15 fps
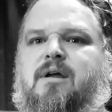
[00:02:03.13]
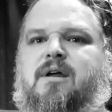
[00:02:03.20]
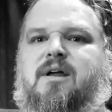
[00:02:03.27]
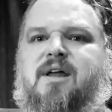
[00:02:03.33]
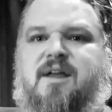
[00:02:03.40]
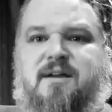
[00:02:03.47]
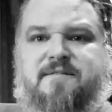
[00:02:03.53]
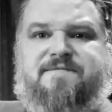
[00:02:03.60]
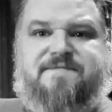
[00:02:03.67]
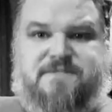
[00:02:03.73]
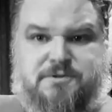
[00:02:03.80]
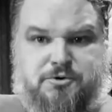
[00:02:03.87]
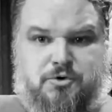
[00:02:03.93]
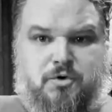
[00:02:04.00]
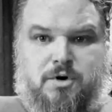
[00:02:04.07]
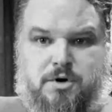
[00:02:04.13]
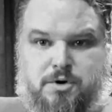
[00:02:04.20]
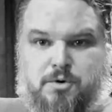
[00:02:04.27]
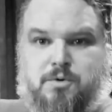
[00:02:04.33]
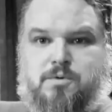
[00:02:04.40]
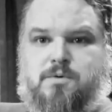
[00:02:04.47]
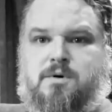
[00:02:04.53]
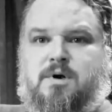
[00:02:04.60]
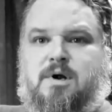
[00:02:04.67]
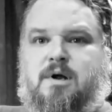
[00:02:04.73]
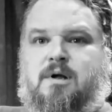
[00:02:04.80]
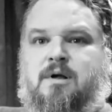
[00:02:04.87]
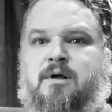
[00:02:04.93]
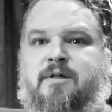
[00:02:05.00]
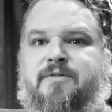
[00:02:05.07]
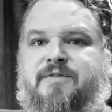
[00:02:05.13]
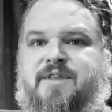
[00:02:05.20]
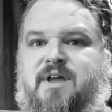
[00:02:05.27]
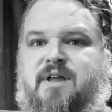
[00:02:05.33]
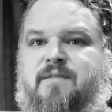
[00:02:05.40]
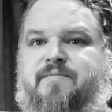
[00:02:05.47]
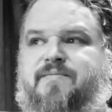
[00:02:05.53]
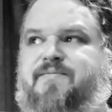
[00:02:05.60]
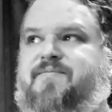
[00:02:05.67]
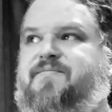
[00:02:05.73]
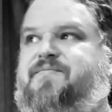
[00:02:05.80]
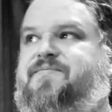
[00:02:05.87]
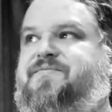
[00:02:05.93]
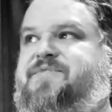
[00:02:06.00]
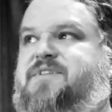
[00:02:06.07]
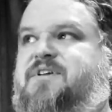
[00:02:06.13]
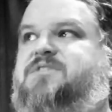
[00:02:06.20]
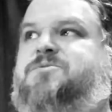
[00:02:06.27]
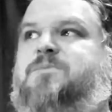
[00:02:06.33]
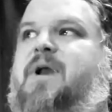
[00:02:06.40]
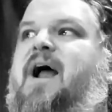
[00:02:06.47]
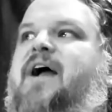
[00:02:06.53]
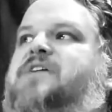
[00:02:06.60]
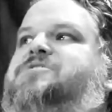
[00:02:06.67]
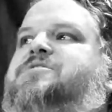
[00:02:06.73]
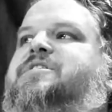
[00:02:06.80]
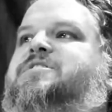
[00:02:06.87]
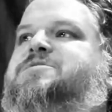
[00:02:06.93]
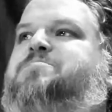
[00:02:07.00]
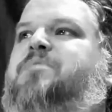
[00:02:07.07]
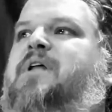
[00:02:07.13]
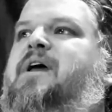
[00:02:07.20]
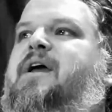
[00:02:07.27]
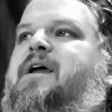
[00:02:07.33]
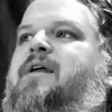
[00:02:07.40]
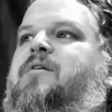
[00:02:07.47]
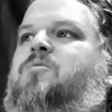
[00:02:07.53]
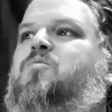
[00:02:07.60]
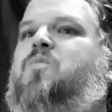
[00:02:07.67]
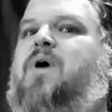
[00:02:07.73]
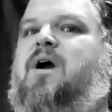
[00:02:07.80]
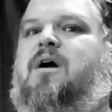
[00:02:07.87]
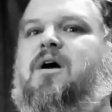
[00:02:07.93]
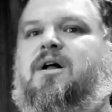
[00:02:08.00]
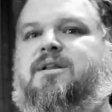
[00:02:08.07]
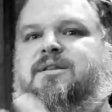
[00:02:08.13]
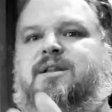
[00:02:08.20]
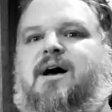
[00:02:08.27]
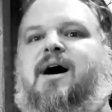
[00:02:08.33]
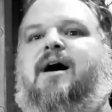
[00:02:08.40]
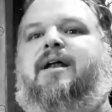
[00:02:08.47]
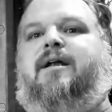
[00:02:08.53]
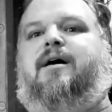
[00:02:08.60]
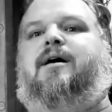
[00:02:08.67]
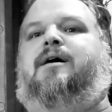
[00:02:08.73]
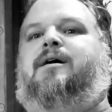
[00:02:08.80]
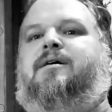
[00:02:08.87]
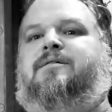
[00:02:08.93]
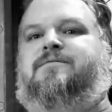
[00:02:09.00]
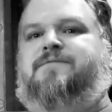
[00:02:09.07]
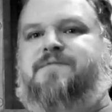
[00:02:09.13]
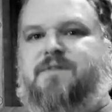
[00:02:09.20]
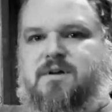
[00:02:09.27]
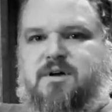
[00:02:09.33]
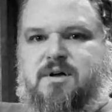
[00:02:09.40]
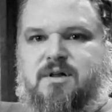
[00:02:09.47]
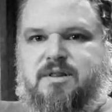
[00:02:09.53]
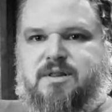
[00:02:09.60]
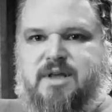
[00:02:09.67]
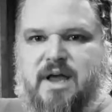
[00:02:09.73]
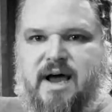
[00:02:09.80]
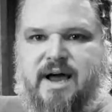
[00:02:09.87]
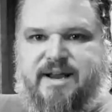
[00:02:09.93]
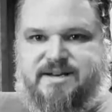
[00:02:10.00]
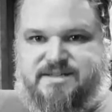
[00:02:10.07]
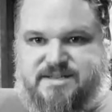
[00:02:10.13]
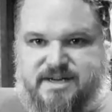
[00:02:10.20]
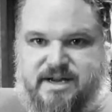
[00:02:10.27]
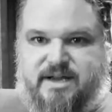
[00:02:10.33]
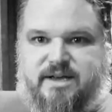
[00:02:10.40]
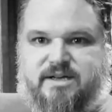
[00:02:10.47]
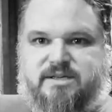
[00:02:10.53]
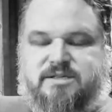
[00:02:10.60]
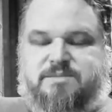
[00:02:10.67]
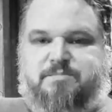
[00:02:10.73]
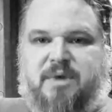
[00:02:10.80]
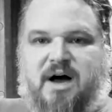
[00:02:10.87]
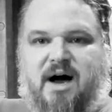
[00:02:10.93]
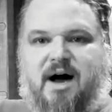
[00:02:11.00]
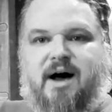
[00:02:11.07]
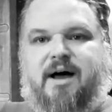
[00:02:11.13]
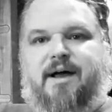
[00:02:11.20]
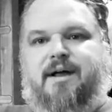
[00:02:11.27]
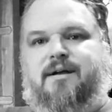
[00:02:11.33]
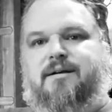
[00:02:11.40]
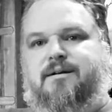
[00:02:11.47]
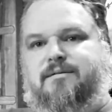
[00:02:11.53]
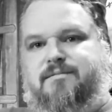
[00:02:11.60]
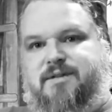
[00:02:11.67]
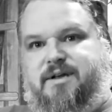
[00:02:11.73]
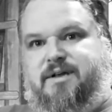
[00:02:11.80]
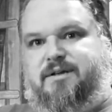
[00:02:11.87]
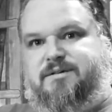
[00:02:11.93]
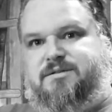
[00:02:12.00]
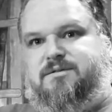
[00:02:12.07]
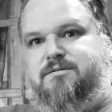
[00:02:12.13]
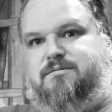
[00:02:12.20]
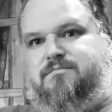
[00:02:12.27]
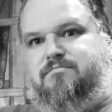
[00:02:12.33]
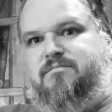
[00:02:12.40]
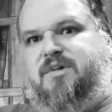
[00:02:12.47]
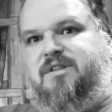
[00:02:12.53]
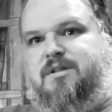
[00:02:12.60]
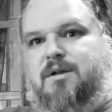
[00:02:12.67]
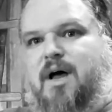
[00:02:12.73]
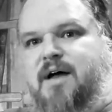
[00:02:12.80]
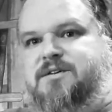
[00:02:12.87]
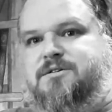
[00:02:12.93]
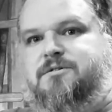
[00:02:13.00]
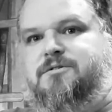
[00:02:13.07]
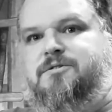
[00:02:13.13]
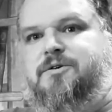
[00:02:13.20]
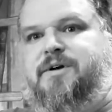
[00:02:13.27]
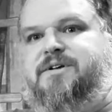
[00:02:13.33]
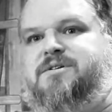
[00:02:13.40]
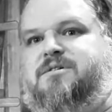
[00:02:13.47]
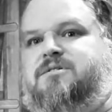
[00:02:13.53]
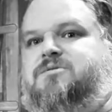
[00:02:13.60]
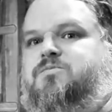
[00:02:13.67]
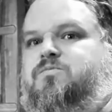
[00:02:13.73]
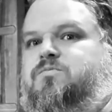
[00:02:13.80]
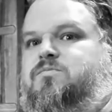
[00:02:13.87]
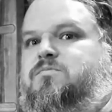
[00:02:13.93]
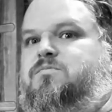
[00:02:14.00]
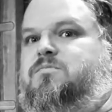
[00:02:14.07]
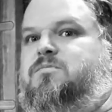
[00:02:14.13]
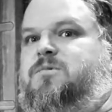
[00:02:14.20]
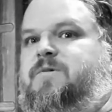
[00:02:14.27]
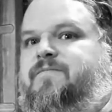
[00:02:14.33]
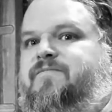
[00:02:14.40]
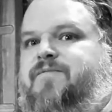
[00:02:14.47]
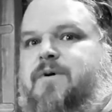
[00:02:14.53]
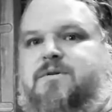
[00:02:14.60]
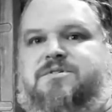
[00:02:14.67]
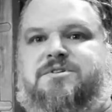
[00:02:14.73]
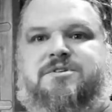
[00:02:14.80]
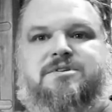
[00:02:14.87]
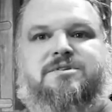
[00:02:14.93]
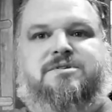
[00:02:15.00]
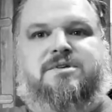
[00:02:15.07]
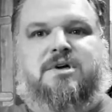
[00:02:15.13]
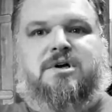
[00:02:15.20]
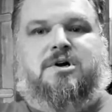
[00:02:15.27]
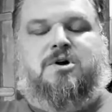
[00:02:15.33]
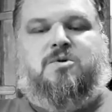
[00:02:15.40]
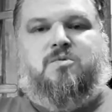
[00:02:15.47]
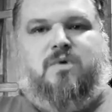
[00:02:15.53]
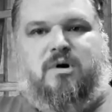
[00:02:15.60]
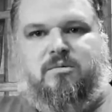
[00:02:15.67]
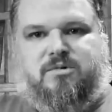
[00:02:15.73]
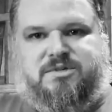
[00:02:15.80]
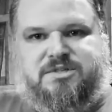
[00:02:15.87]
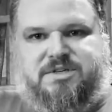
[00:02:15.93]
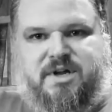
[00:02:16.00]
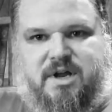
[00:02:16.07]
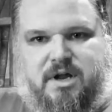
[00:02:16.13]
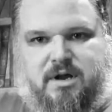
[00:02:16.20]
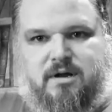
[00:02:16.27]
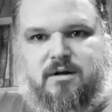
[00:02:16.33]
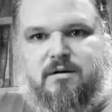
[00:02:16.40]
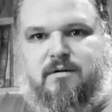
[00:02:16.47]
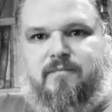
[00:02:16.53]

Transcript: If true, then this would actually explain where a lot of the ideas behind these mythological creatures versus what we're seeing